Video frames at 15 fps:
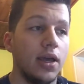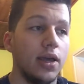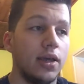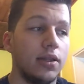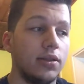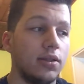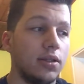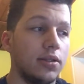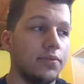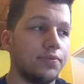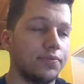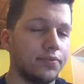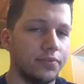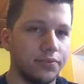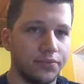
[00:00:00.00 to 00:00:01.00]
And then
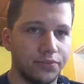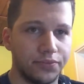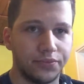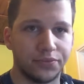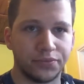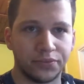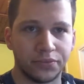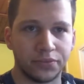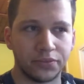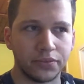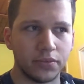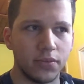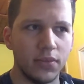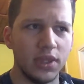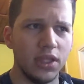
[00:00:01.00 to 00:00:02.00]

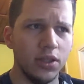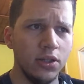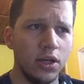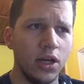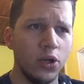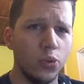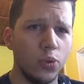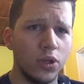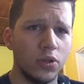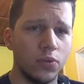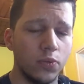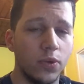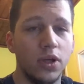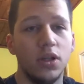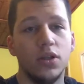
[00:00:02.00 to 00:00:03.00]
the other one,
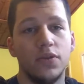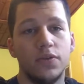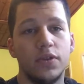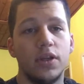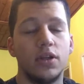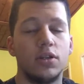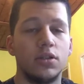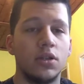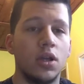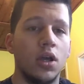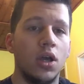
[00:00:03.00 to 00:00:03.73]
well, if there's